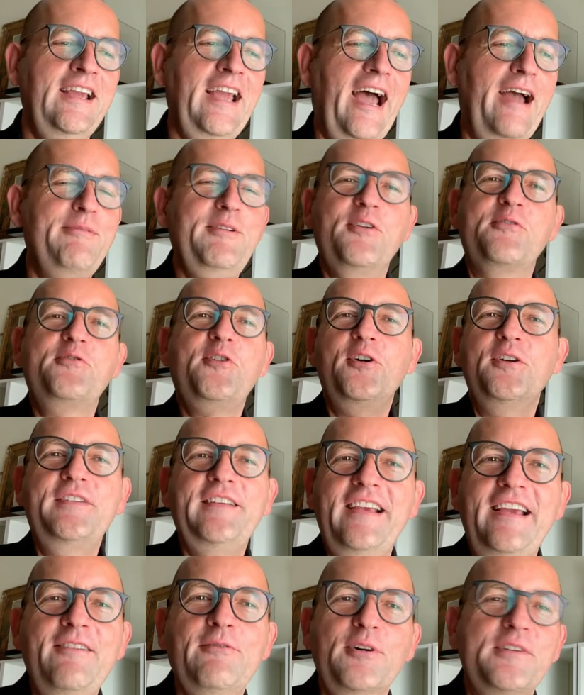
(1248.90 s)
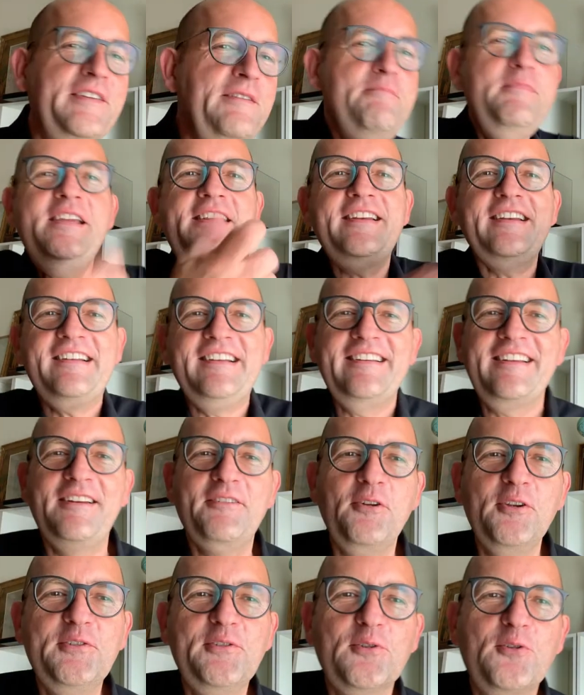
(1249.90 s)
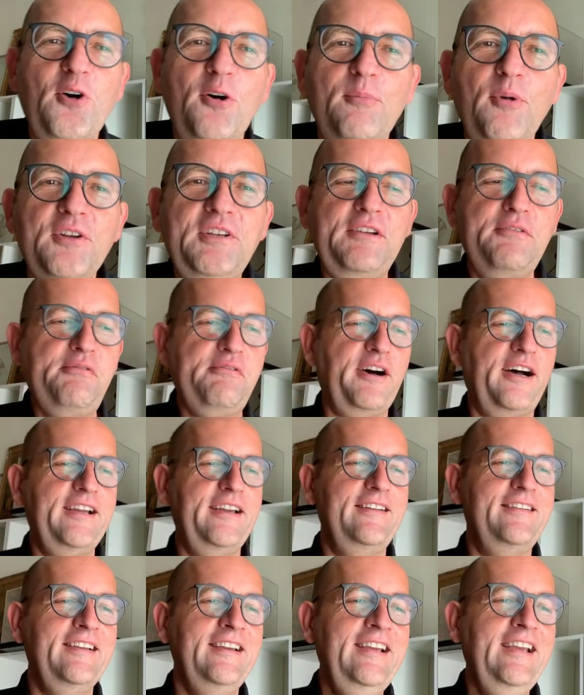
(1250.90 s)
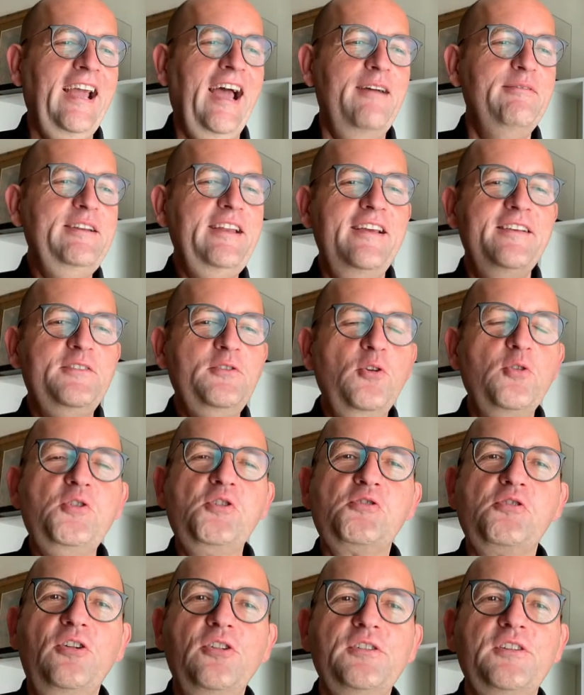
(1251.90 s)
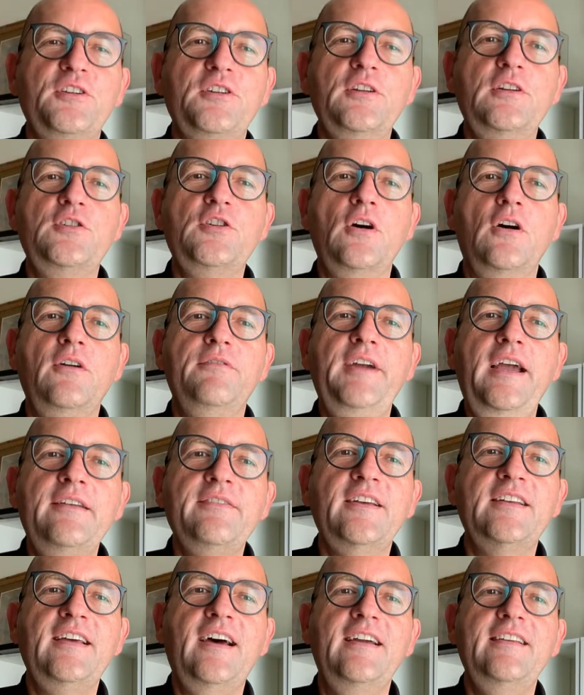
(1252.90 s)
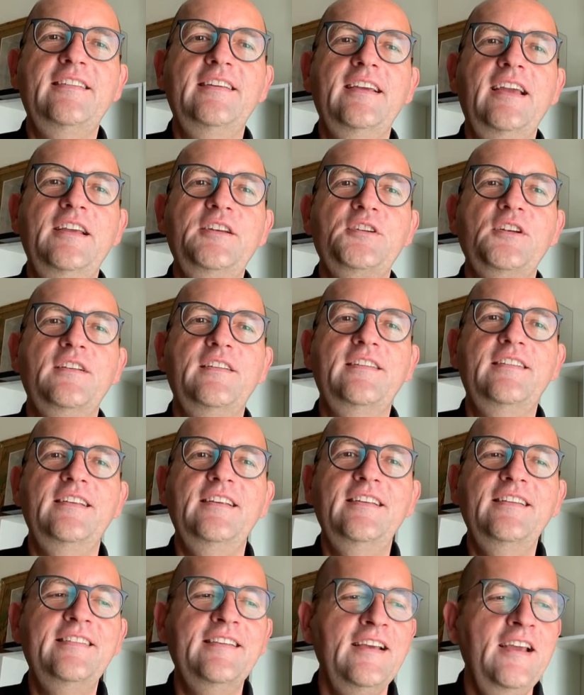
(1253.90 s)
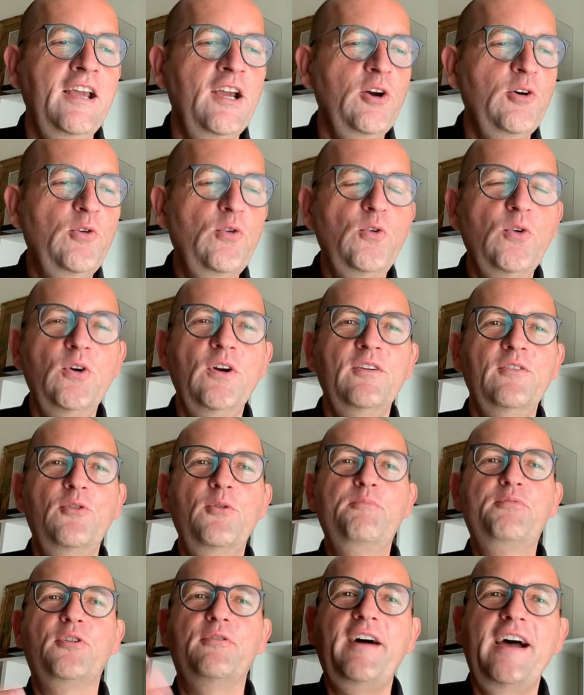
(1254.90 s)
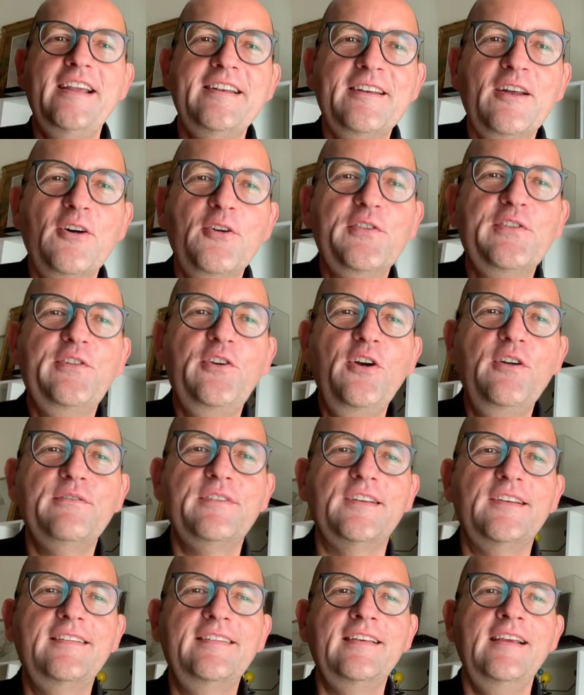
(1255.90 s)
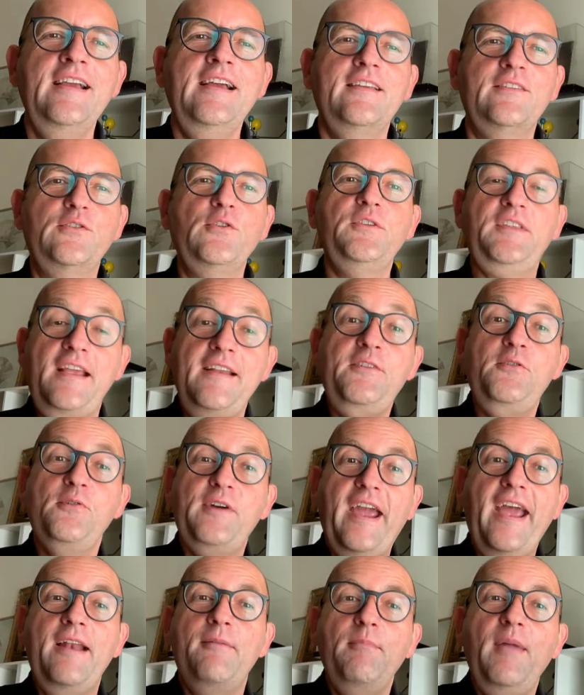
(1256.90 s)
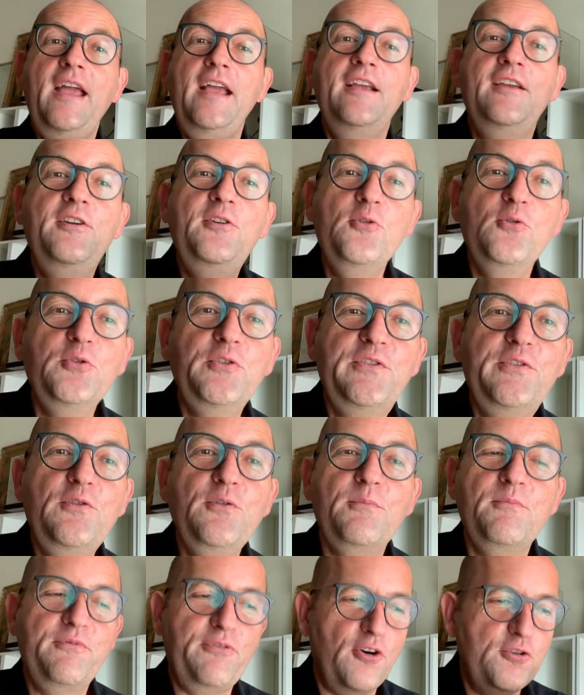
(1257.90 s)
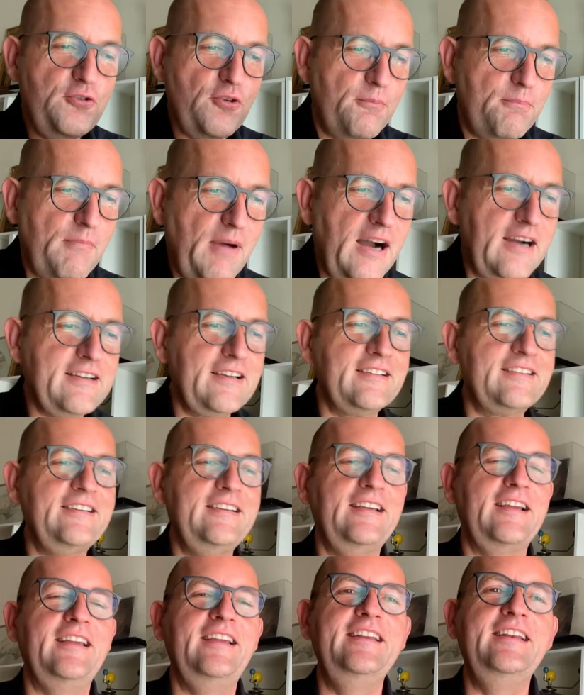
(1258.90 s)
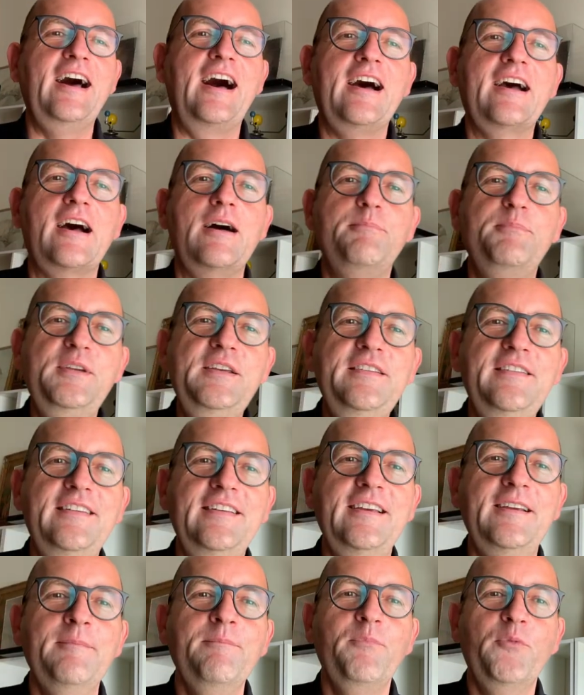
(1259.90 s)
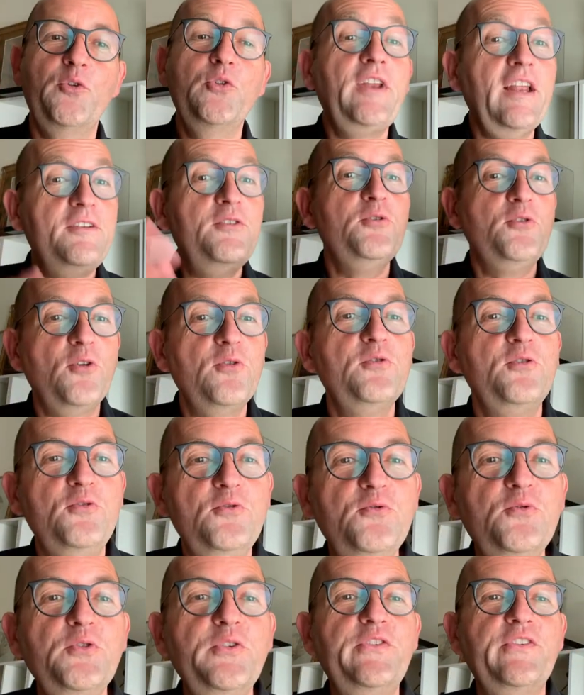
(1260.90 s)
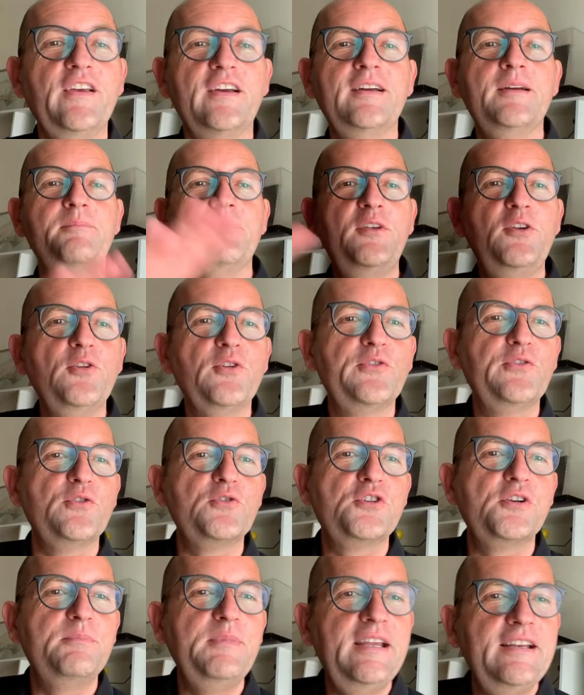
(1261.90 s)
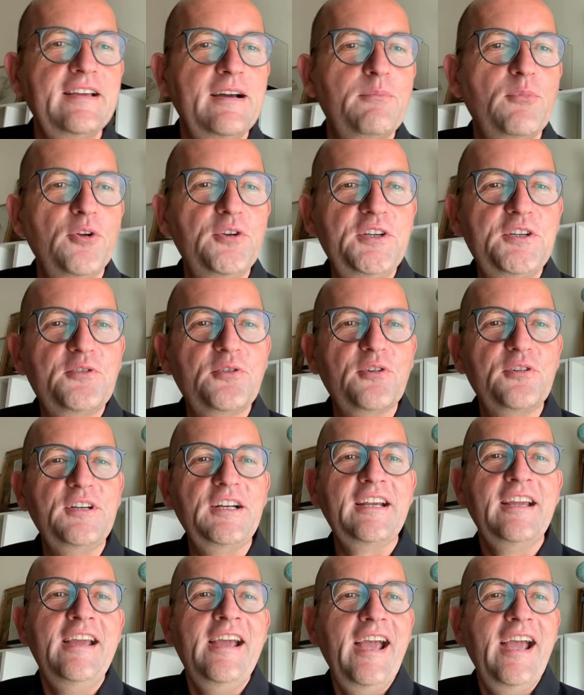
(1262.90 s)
I mean, of course, it was immediately then also commodified. I mean, there's no shortage of advertising agencies who provide now service so that you can make use for your marketing in Arabizi, so that you don't lose your social media monitoring